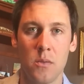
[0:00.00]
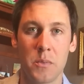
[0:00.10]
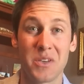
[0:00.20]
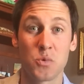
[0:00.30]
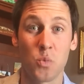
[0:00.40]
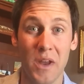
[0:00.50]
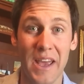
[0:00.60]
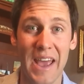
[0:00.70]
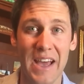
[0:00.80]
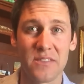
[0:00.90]
Because when
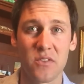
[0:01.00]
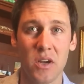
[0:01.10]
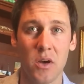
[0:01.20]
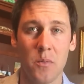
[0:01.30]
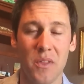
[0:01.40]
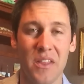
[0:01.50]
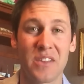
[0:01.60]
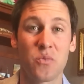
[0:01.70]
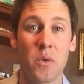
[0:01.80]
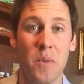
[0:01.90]
I asked for help,
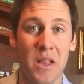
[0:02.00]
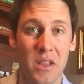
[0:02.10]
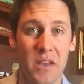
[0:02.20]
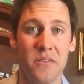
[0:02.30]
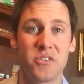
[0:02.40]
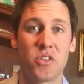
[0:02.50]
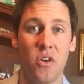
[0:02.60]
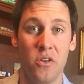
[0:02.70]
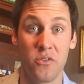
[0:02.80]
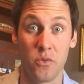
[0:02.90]
that's when my life
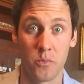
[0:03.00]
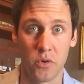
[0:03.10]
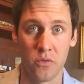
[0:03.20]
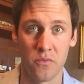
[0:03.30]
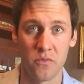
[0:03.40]
started to improve.